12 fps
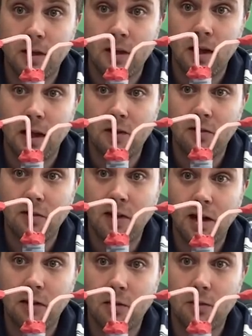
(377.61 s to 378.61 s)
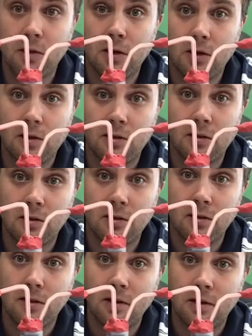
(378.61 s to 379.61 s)
and see how it works.
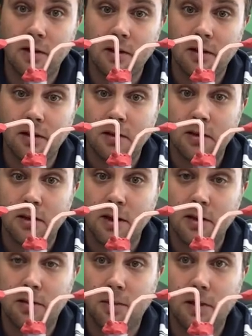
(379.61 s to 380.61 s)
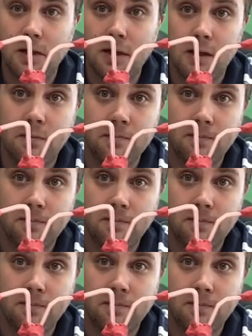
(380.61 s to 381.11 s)
It's pretty neat.